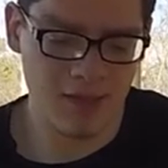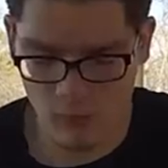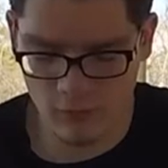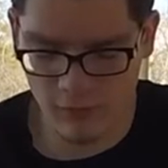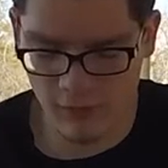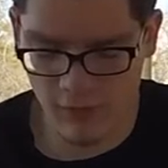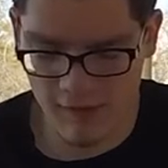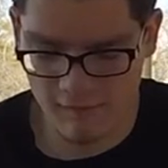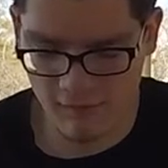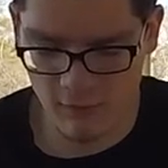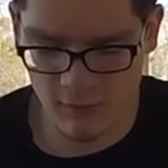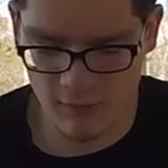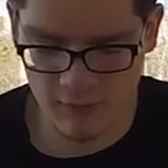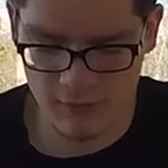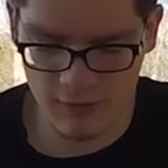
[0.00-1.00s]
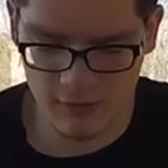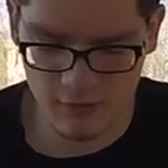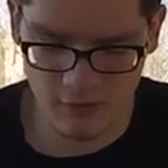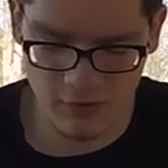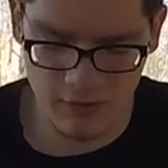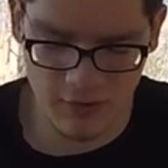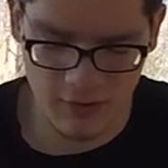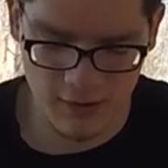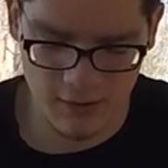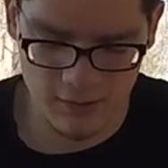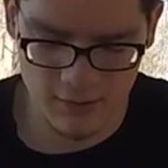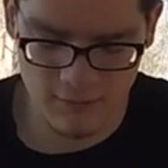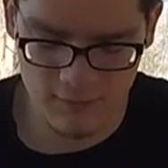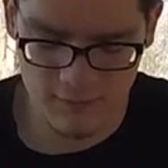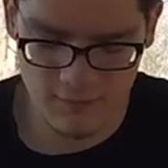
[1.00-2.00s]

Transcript: Hold the left one to turn it on.